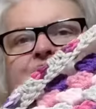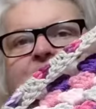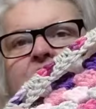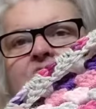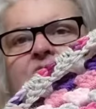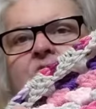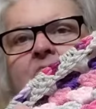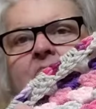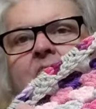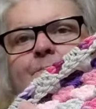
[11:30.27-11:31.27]
did
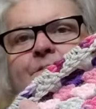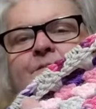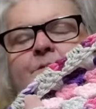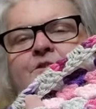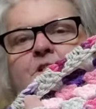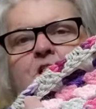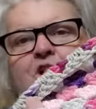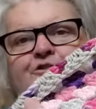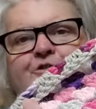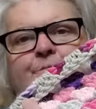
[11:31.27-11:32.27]
overlap if it was a
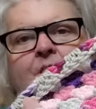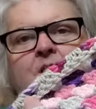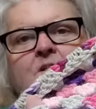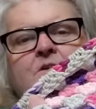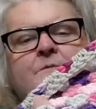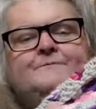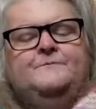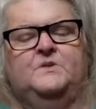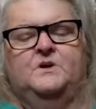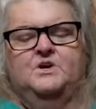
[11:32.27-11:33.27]
larger ball.
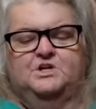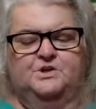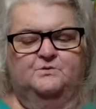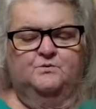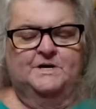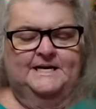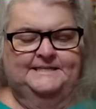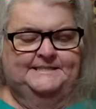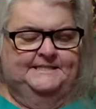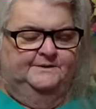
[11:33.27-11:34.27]
So what I
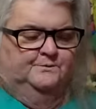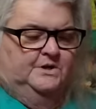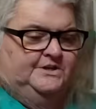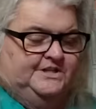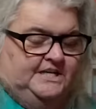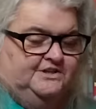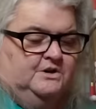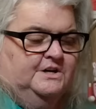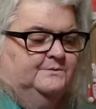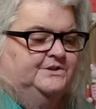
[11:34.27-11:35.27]
did was I
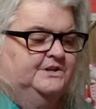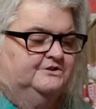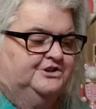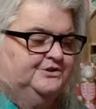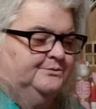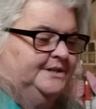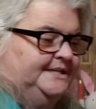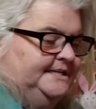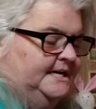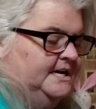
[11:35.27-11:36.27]
started with those
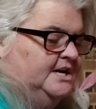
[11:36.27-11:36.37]
three